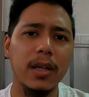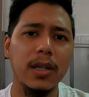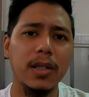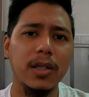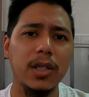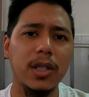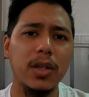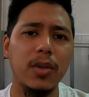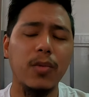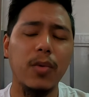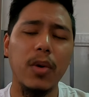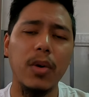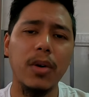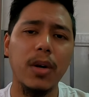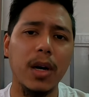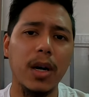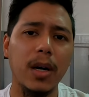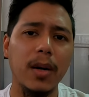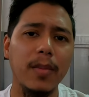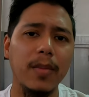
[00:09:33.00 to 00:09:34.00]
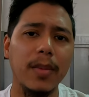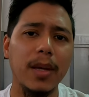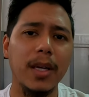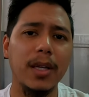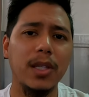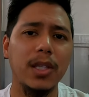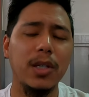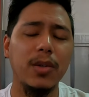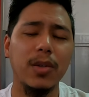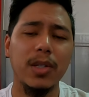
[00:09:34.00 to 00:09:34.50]
She woke up
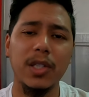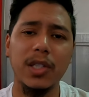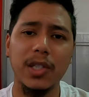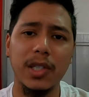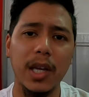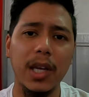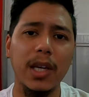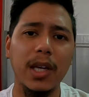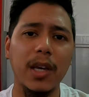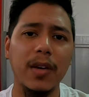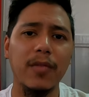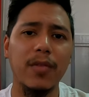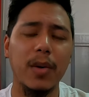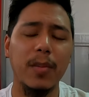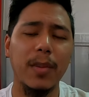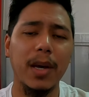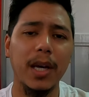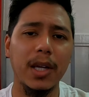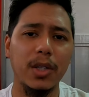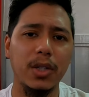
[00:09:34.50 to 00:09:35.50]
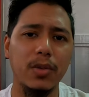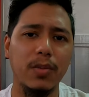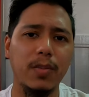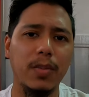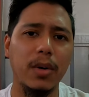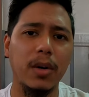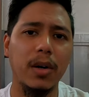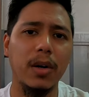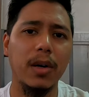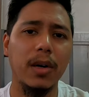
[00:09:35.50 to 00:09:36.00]
and she was shaking from head to
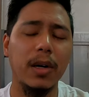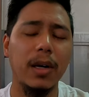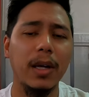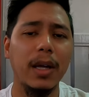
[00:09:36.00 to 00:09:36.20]
paw.